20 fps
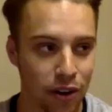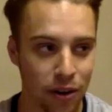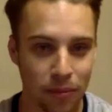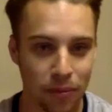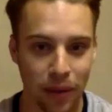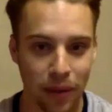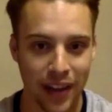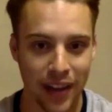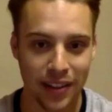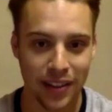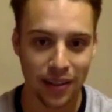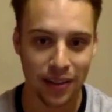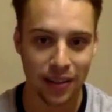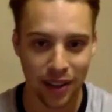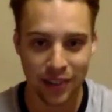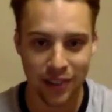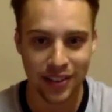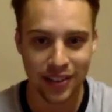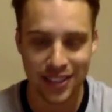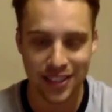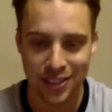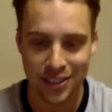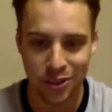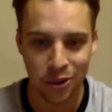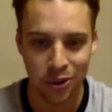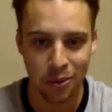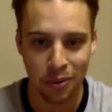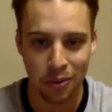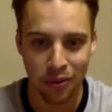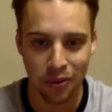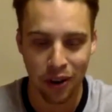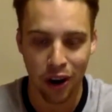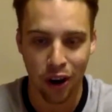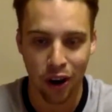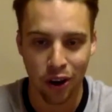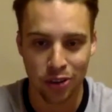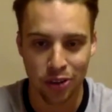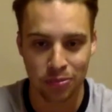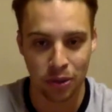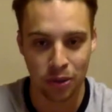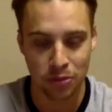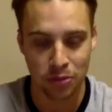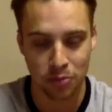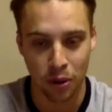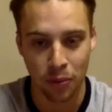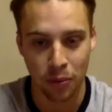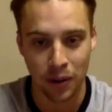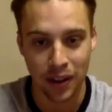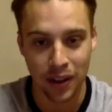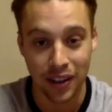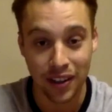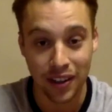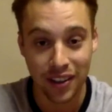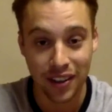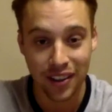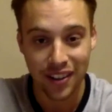going to end up the end of this tournament with a loss, most probably.